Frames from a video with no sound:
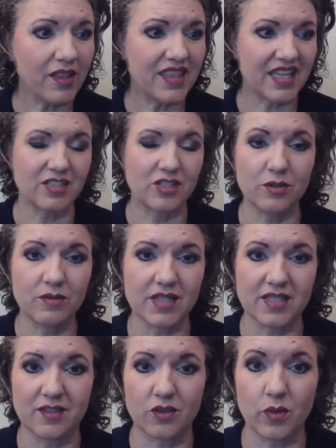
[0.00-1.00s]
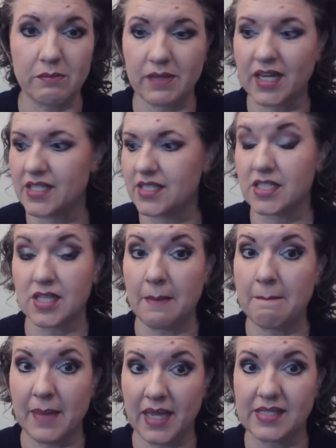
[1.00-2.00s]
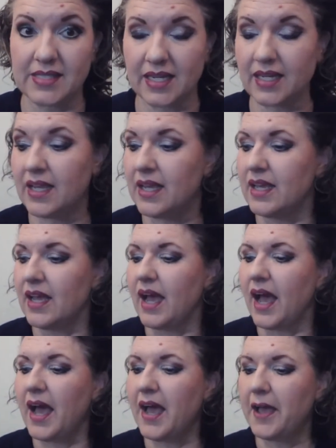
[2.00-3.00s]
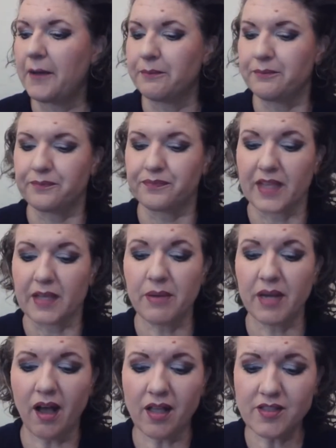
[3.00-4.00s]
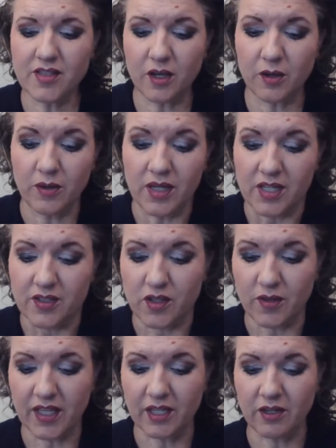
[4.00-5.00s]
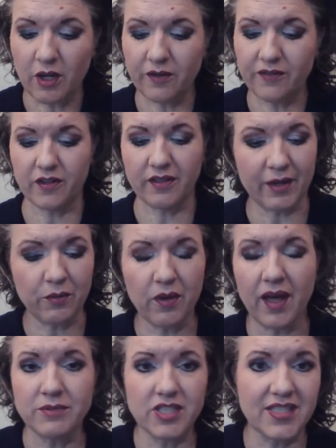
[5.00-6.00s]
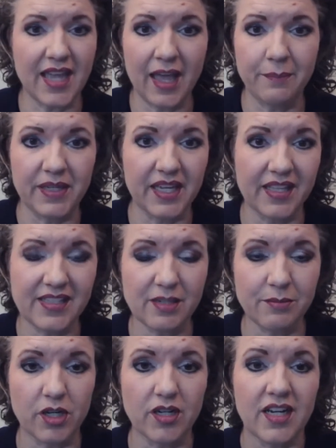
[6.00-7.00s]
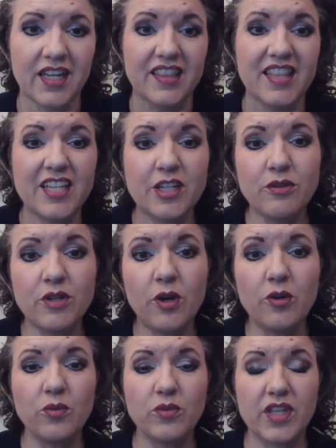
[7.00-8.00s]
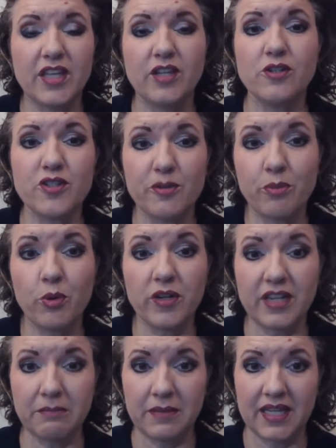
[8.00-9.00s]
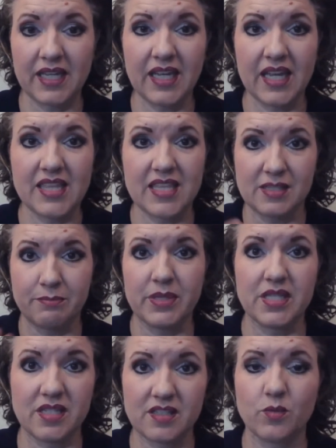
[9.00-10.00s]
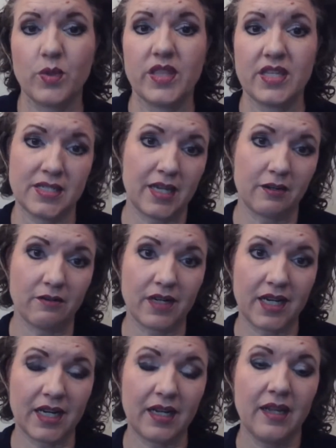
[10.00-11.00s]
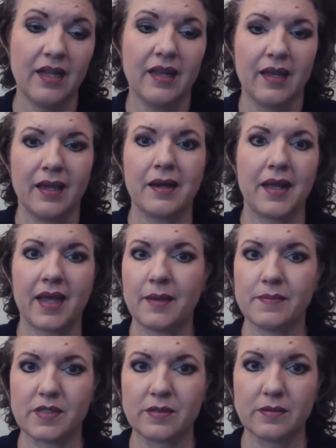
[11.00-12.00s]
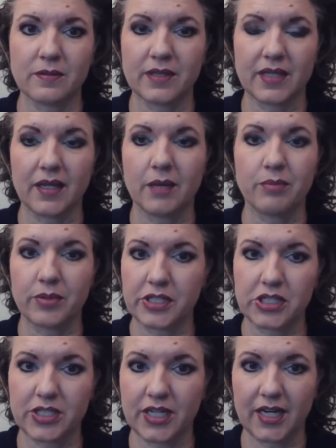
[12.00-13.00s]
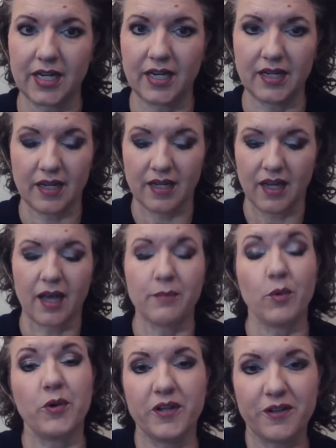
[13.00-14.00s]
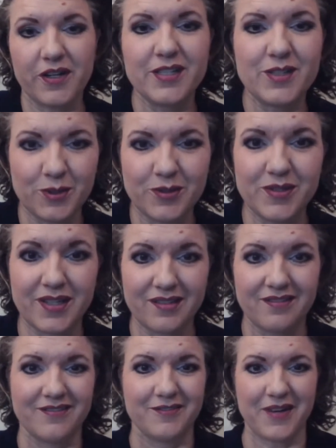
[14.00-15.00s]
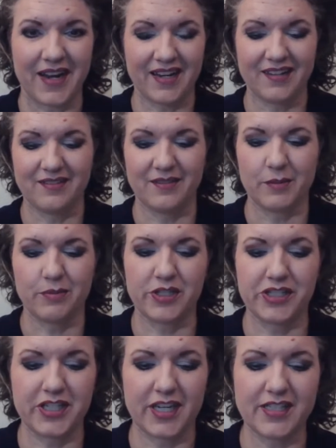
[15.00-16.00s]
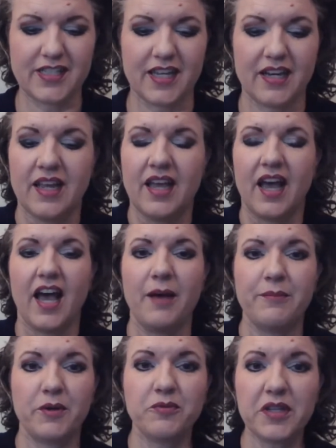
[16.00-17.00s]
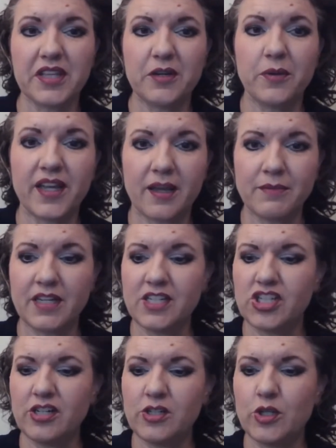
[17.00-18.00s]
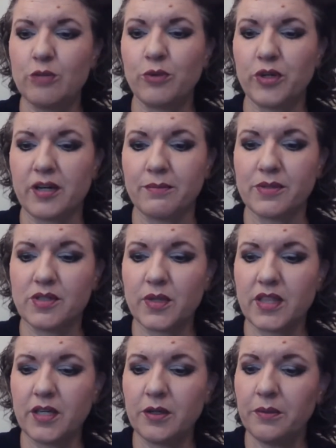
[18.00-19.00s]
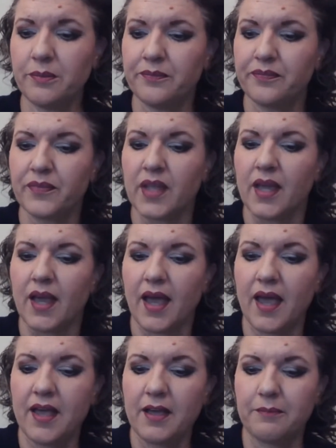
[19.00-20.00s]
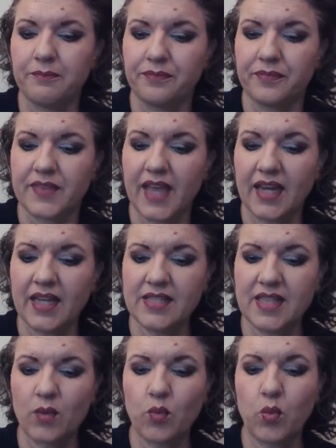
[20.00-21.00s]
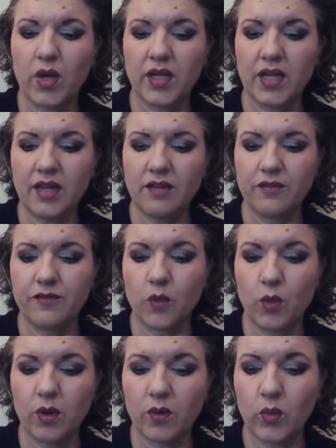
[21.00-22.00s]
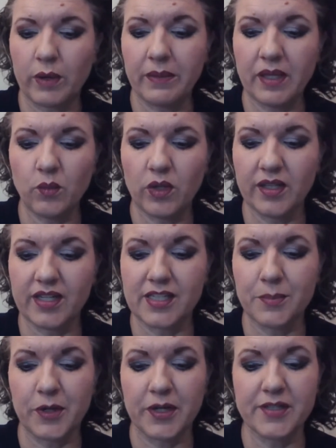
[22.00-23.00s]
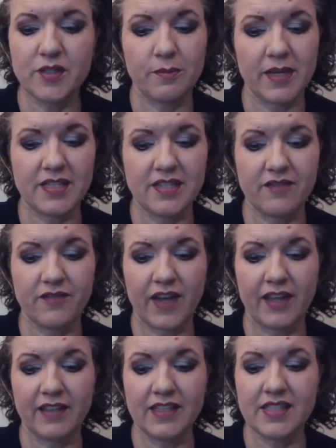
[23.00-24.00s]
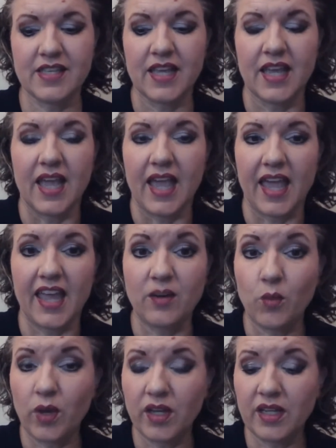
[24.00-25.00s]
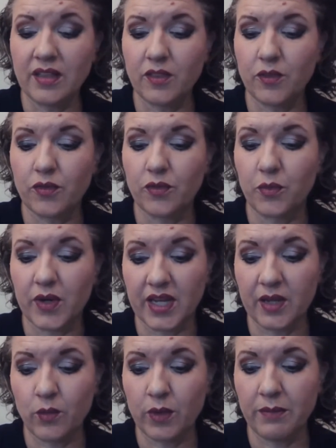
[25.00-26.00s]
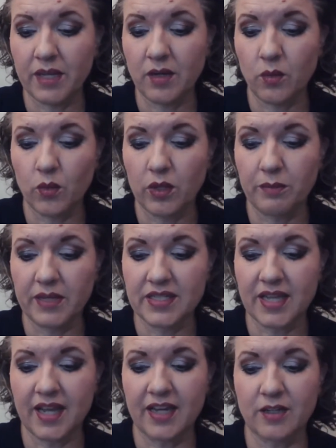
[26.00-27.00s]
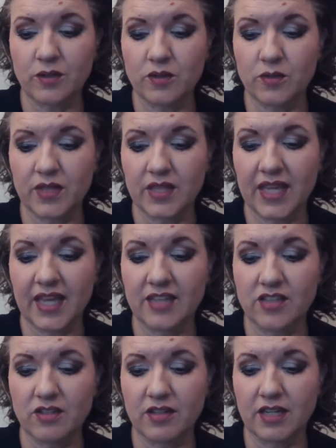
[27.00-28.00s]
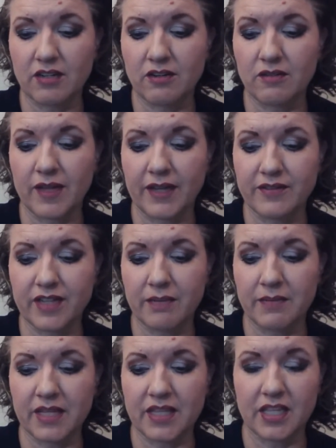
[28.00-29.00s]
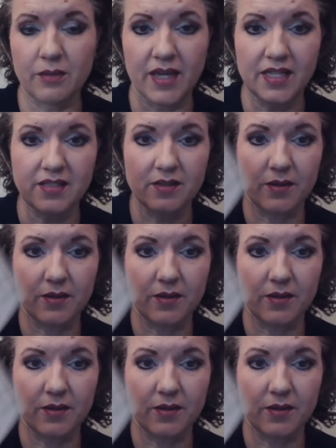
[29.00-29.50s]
did they do this in 3 minutes? It's amazing. But also so that, you know, if you're like, well, I'm just a happy customer, then you know that you're supporting me in this business with integrity. And I absolutely appreciate it. Or your consultant, right, appreciates it. Really quick, I'm going to share two more numbers with you. That is that 1 in 4 women will experience domestic violence, and 1 in 3 women will be diagnosed with cancer in her lifetime in the U.S.